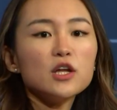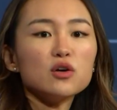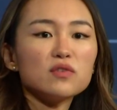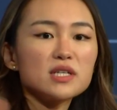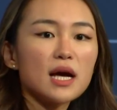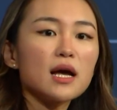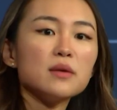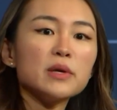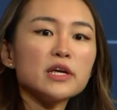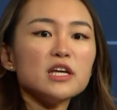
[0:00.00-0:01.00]
and over
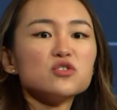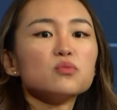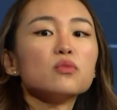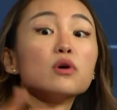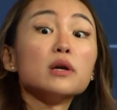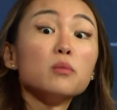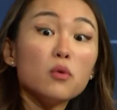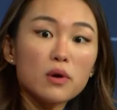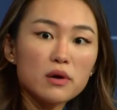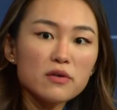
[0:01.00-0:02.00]
time engage more and
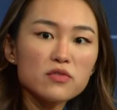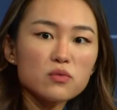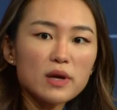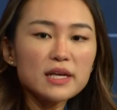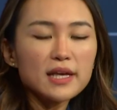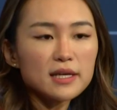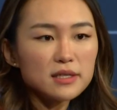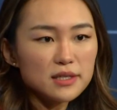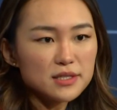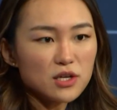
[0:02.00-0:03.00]
more of the right
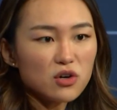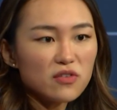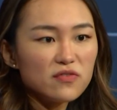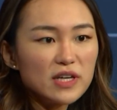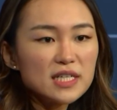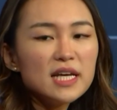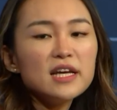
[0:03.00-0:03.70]
candidates that are a fit.